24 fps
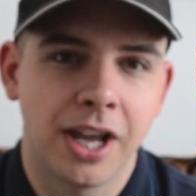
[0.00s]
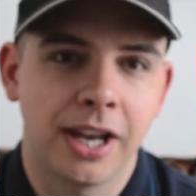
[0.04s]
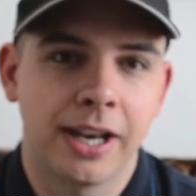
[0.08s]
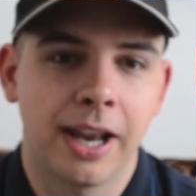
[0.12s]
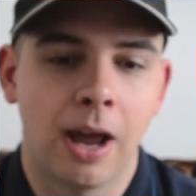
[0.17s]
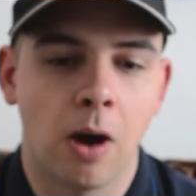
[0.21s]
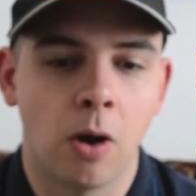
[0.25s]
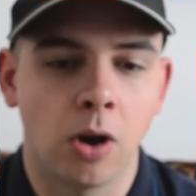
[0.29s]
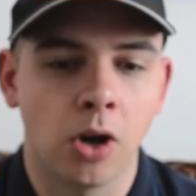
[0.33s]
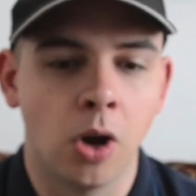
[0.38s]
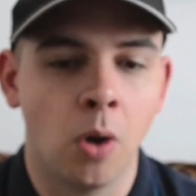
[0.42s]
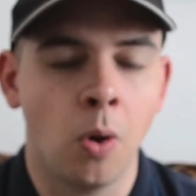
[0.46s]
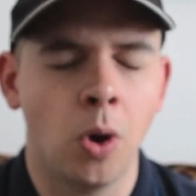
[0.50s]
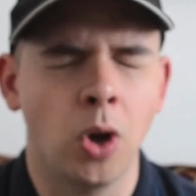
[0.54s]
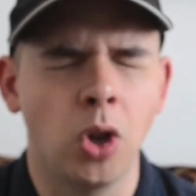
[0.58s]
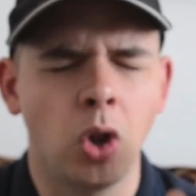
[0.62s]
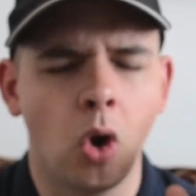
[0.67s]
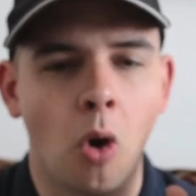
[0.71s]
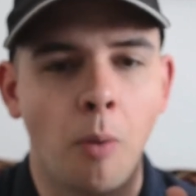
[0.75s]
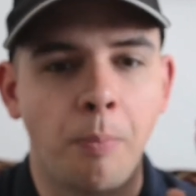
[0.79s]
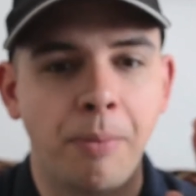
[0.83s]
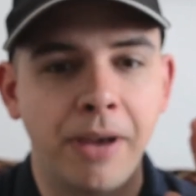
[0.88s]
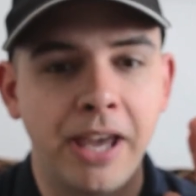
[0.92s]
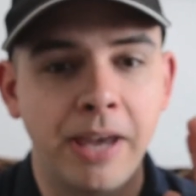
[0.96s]
Now I know a
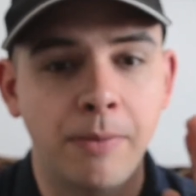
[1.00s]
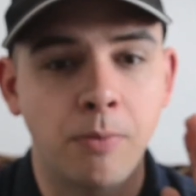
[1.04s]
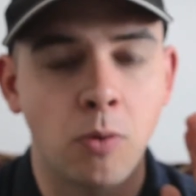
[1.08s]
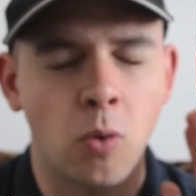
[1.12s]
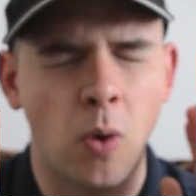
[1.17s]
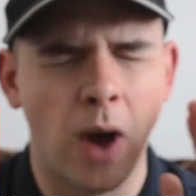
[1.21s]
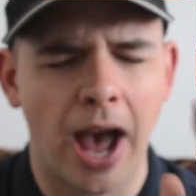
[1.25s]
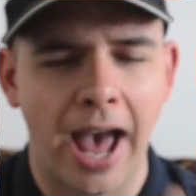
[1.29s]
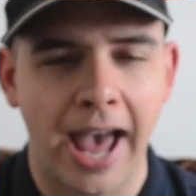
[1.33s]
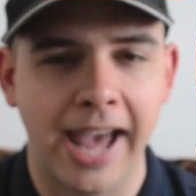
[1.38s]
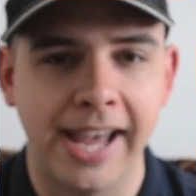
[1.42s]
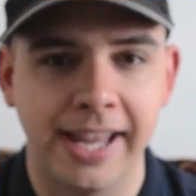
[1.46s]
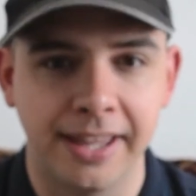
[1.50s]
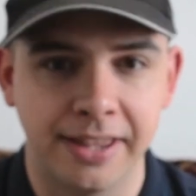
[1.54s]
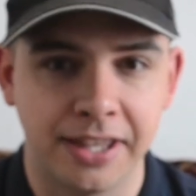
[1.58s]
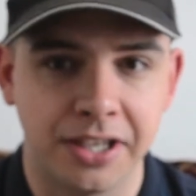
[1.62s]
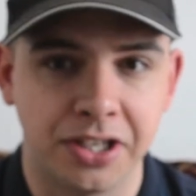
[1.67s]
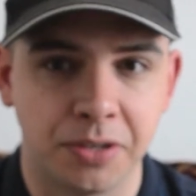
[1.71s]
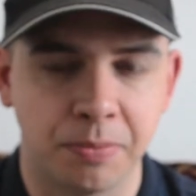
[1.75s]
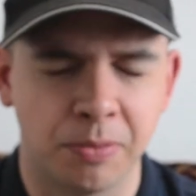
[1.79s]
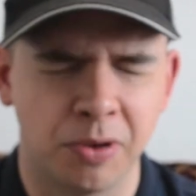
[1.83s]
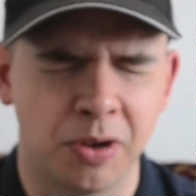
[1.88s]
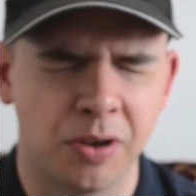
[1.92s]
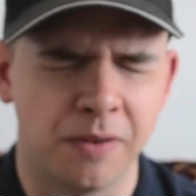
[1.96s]
lot of people hate
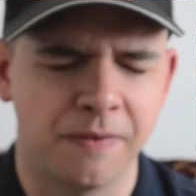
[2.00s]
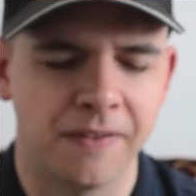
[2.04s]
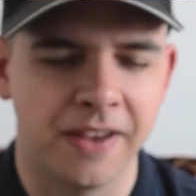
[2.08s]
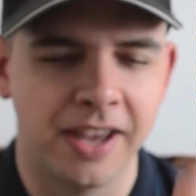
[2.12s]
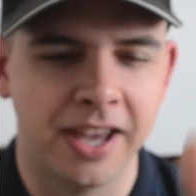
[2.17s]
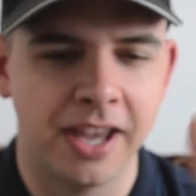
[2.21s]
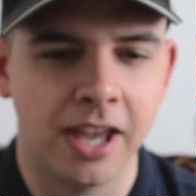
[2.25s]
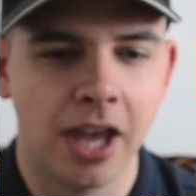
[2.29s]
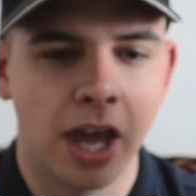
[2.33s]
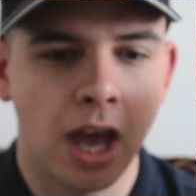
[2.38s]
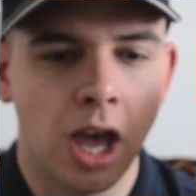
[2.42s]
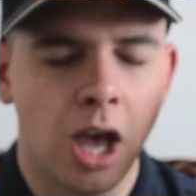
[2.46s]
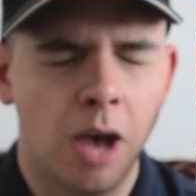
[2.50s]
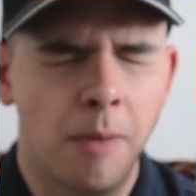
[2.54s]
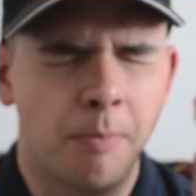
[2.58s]
this movie,